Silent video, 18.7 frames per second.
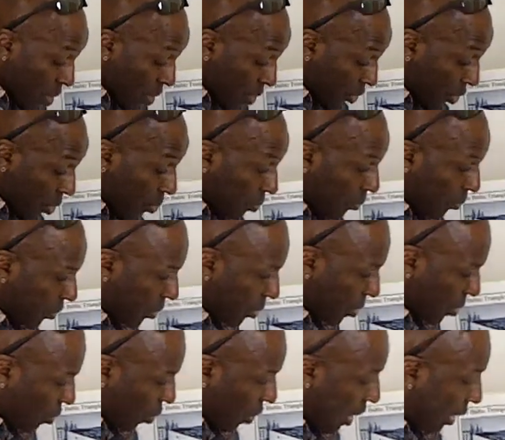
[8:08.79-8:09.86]
So
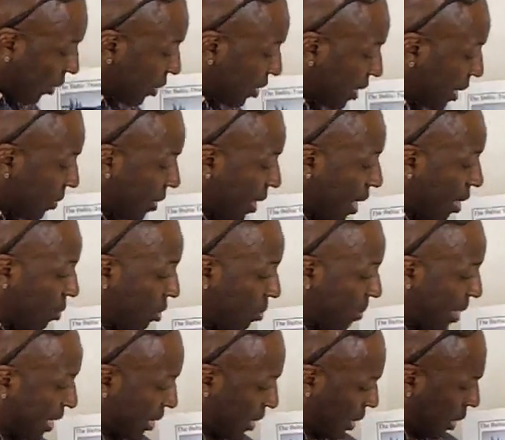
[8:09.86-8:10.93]
what I looked at there was
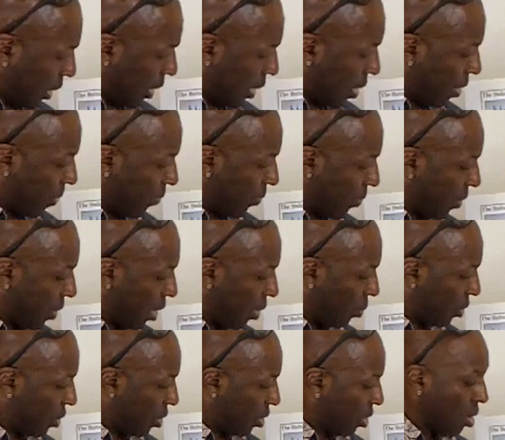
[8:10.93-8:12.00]
basically, it
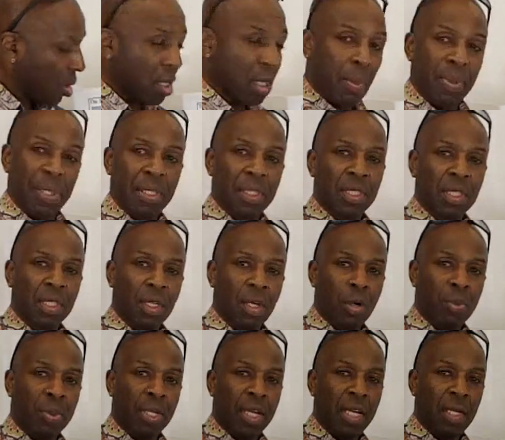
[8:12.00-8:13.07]
was a building in
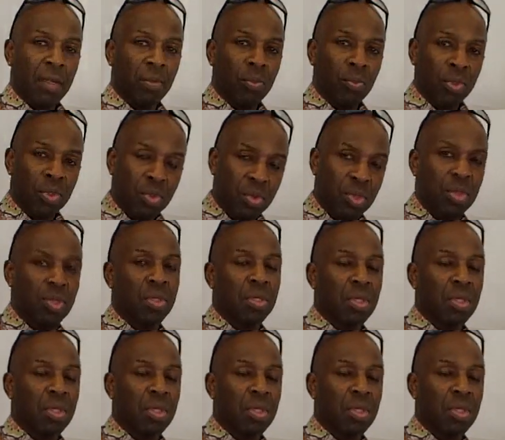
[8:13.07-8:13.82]
Copenhagen which was